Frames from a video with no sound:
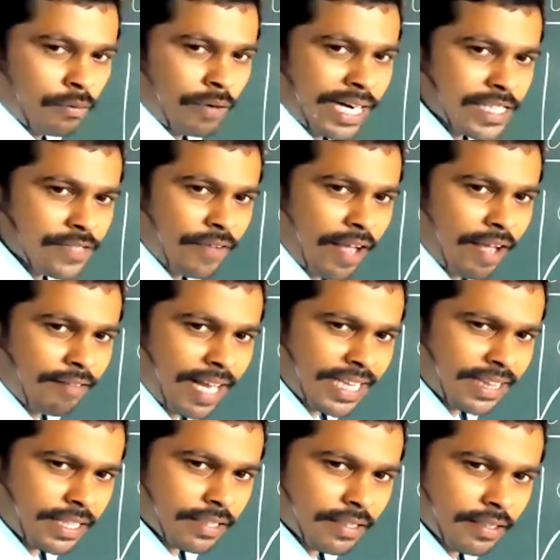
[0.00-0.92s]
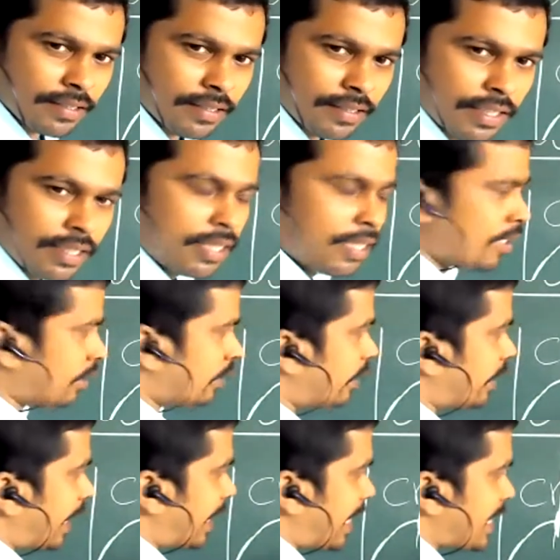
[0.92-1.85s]
What is wavelength?
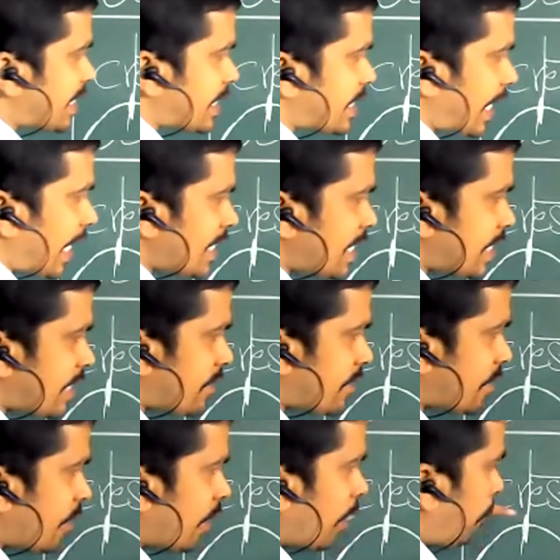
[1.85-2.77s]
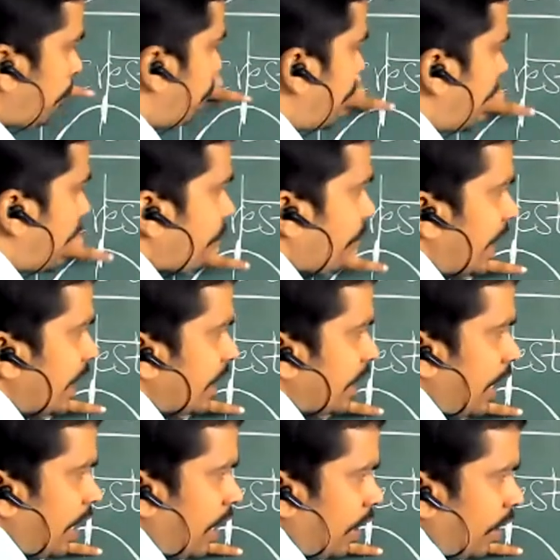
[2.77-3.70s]
The distance between
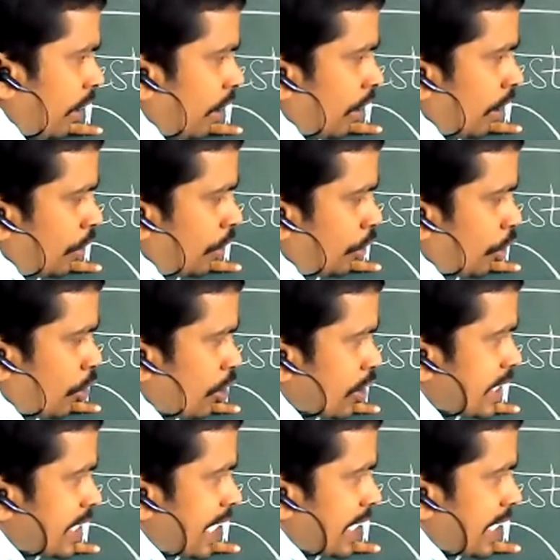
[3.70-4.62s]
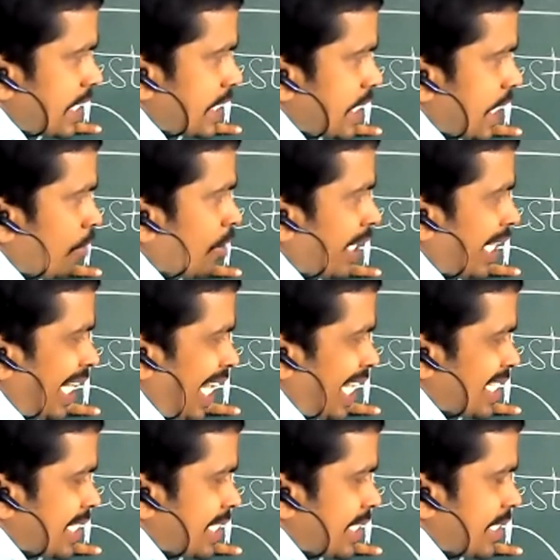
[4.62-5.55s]
the two successive
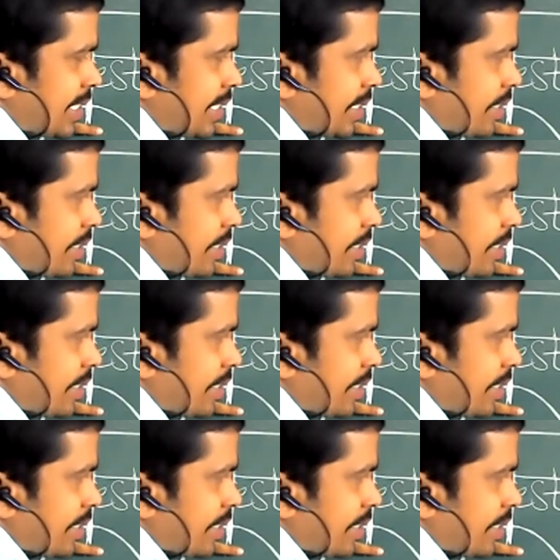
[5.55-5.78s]
crests.